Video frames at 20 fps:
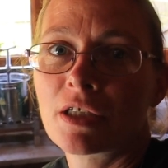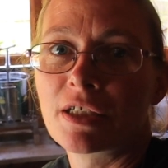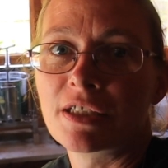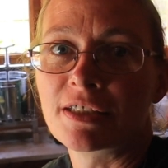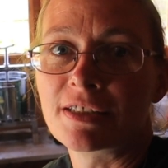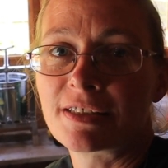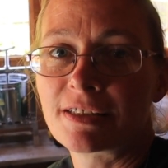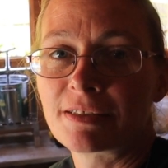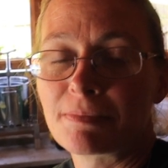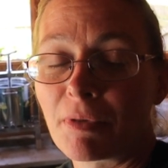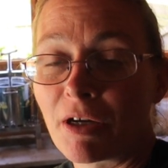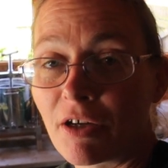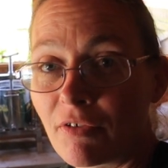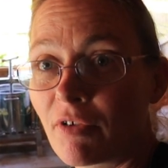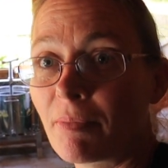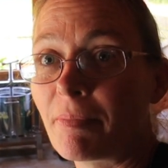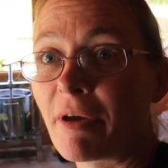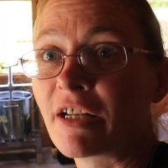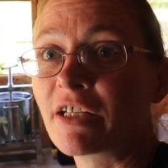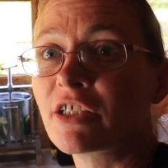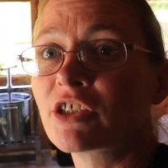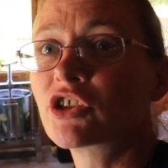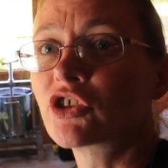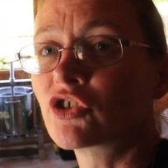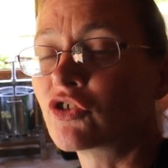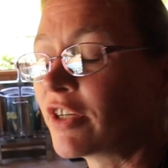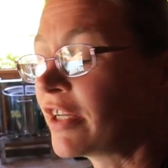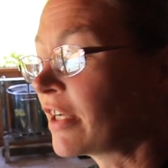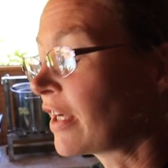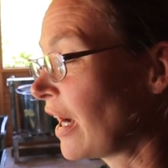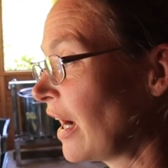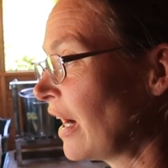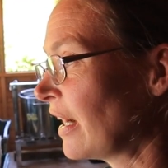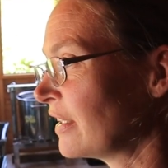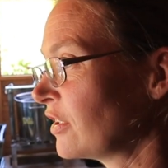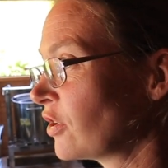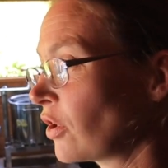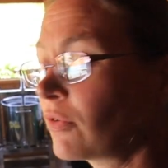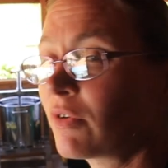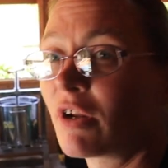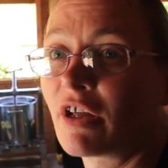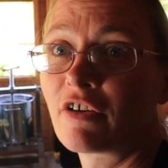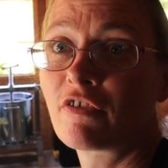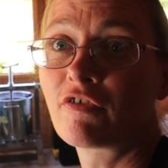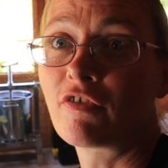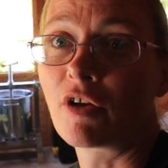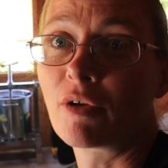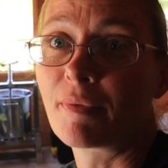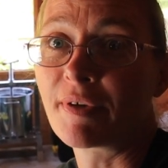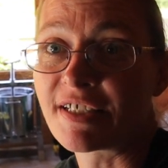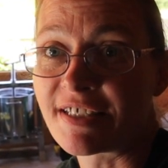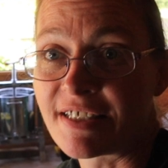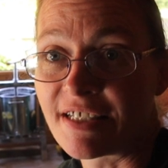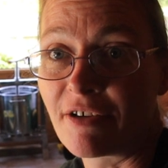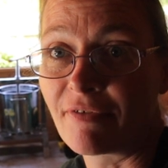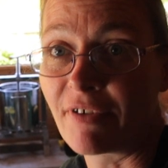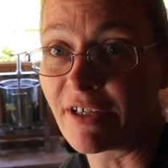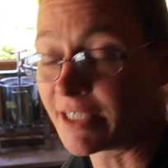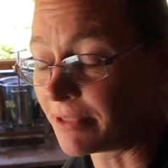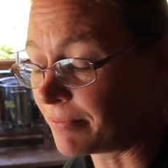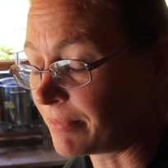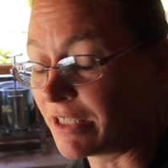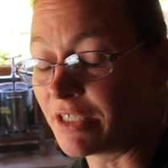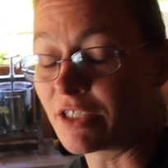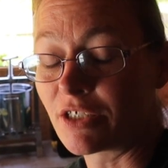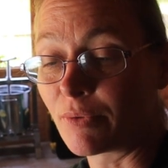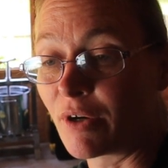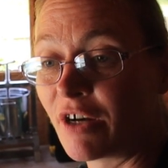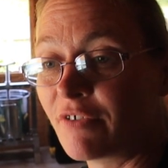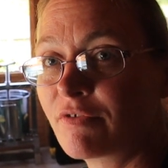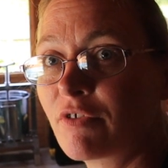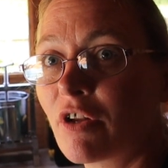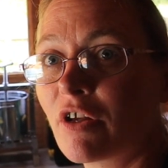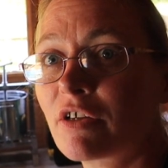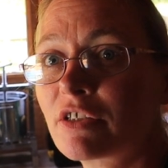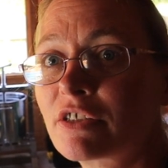It's my rebellious streak. I don't like following set recipes. So I've